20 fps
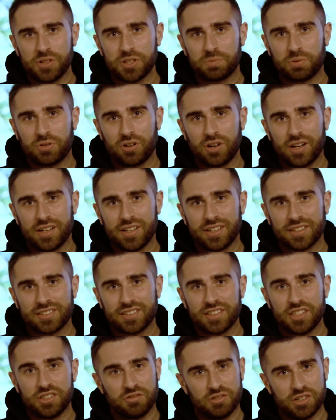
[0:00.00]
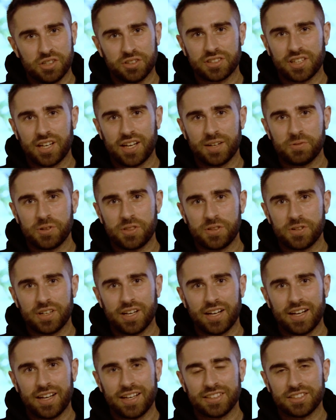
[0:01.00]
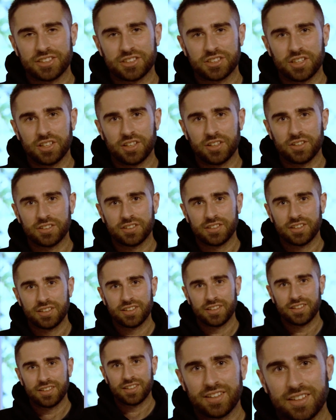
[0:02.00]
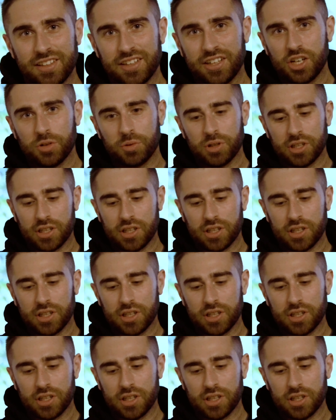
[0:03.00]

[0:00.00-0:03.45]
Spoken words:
this product in real time with you guys, so here we